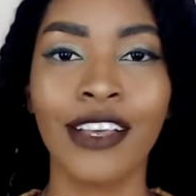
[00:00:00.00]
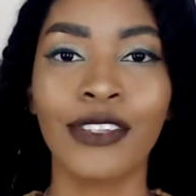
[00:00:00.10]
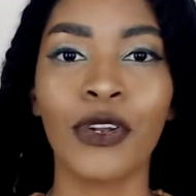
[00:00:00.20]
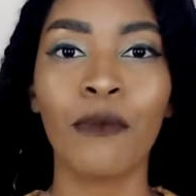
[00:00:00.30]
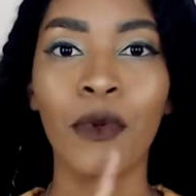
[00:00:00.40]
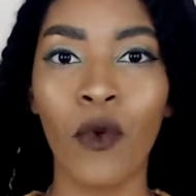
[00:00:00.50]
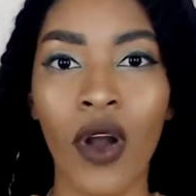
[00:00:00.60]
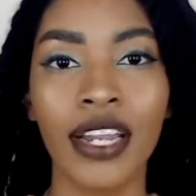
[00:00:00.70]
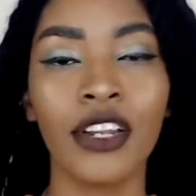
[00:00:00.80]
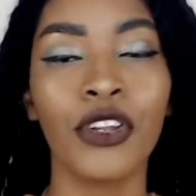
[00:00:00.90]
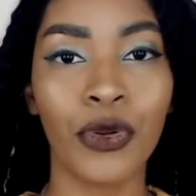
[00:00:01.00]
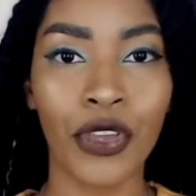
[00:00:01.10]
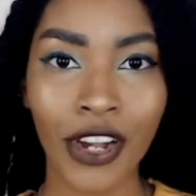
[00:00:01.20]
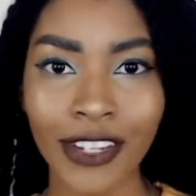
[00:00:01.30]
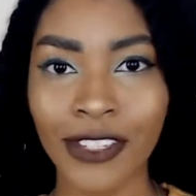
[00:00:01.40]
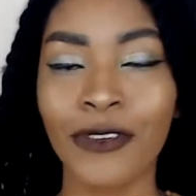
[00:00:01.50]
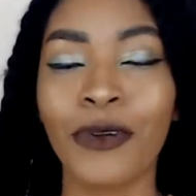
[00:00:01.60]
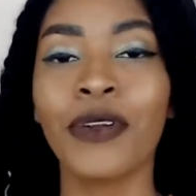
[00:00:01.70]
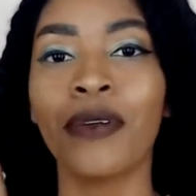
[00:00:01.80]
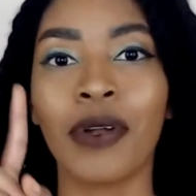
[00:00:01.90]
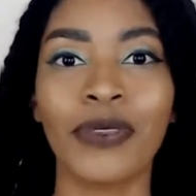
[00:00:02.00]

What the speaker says: So number 1, know your customer.